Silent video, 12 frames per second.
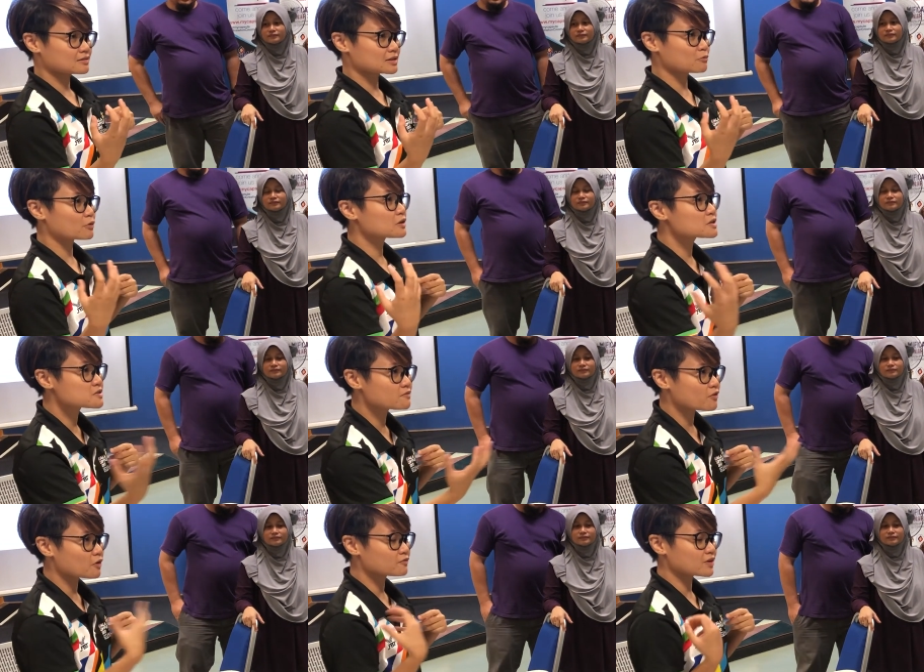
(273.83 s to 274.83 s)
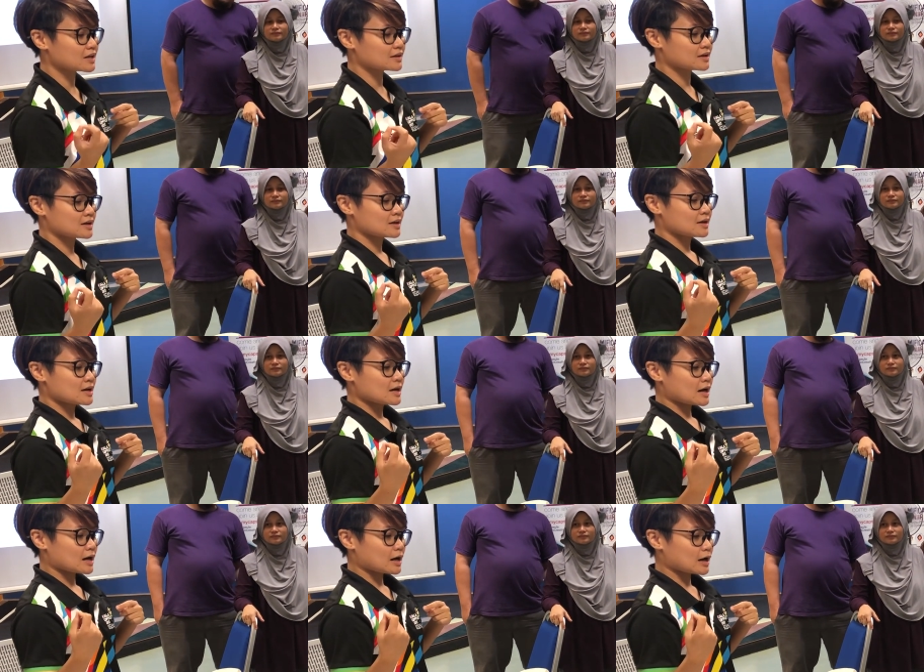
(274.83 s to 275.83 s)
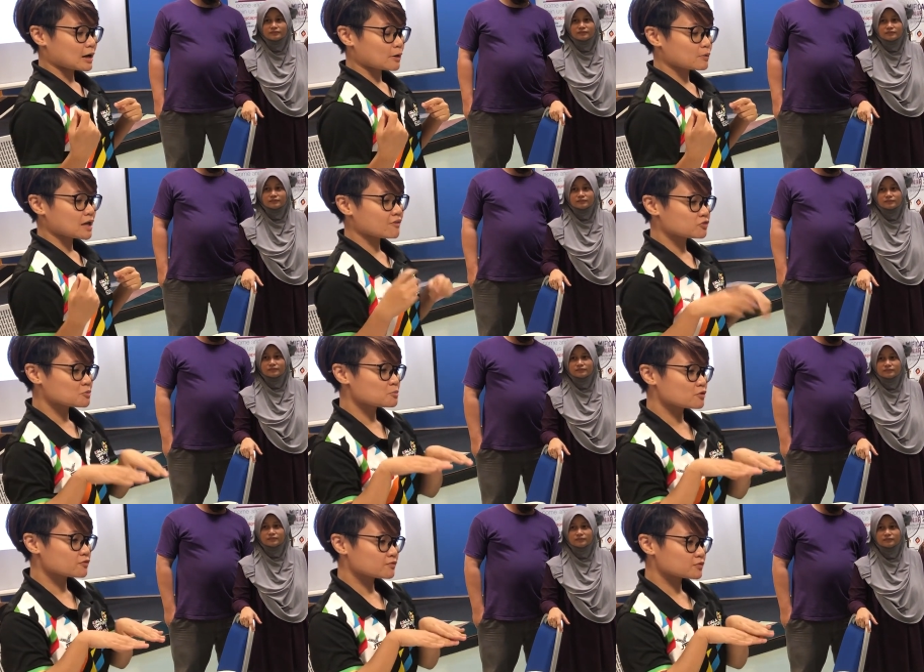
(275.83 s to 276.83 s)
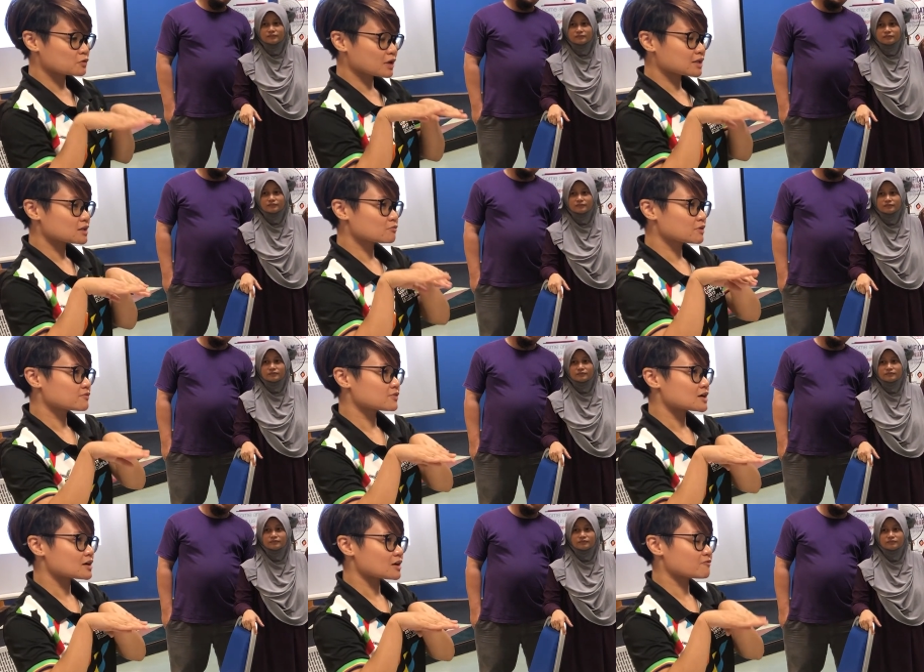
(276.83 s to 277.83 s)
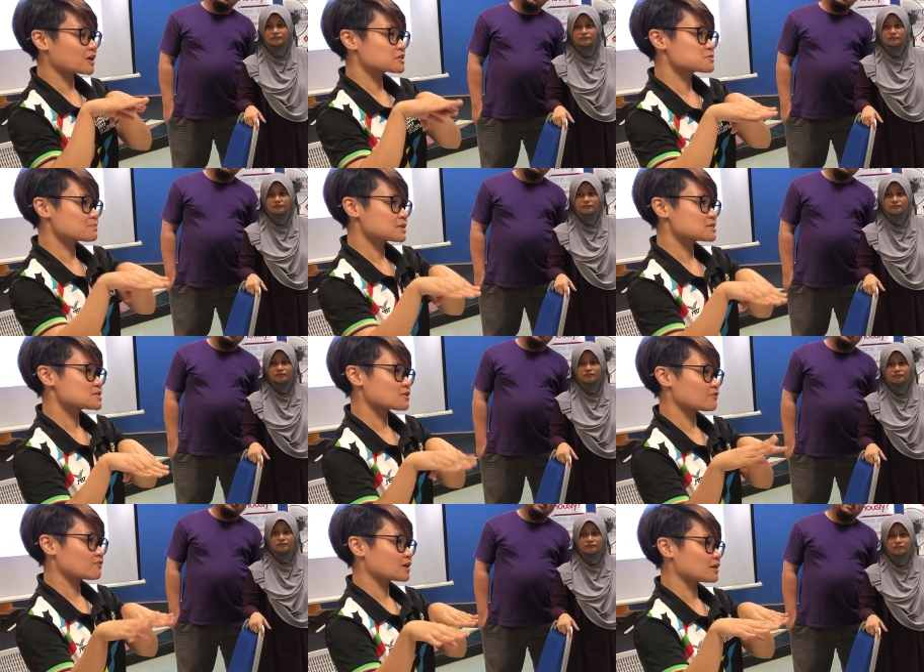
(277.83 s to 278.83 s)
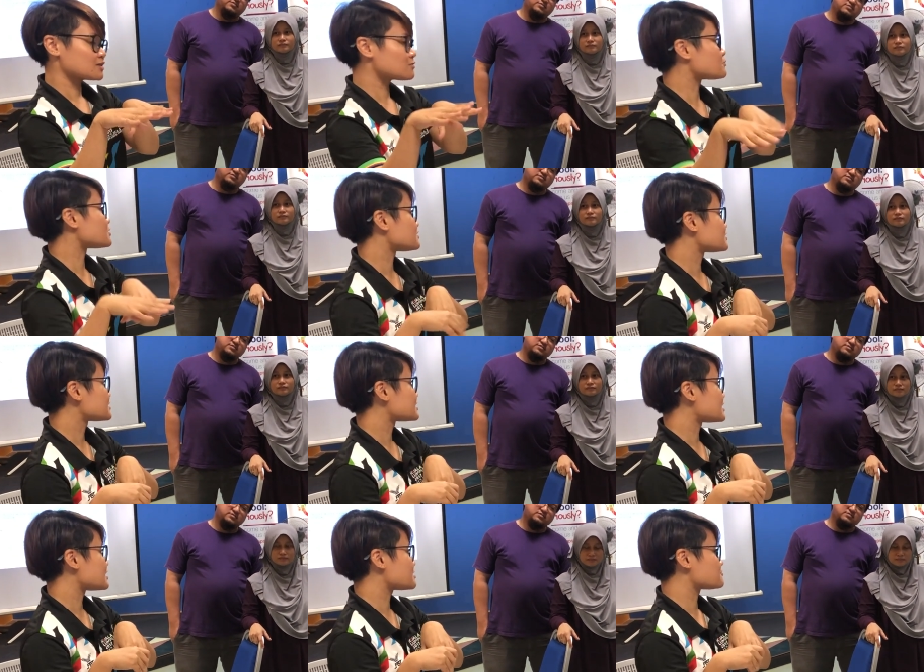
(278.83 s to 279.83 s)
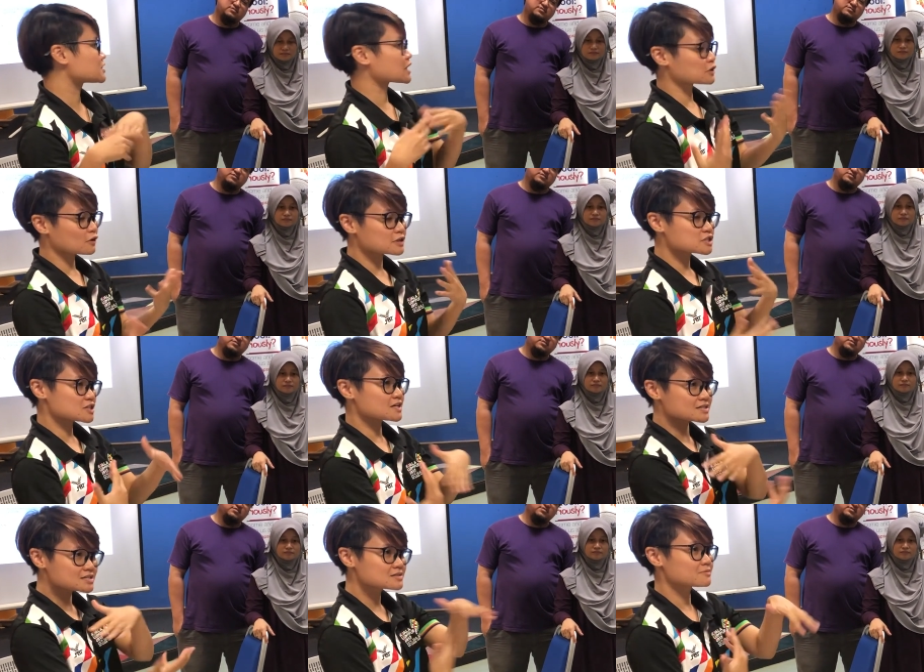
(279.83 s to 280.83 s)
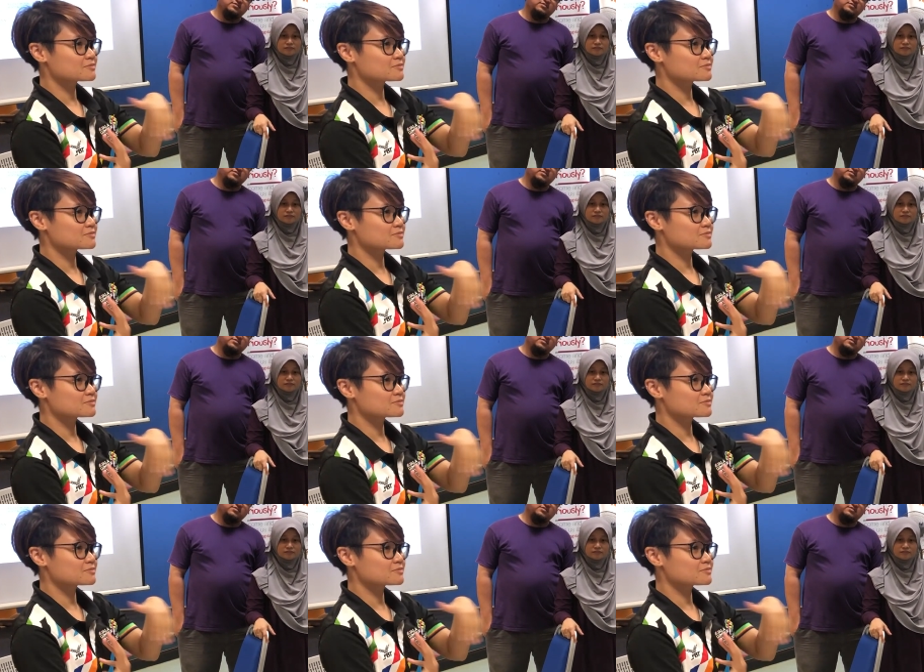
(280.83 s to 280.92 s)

the world is evolving. We have to move together with the advancements of the world. Yeah. Even technology is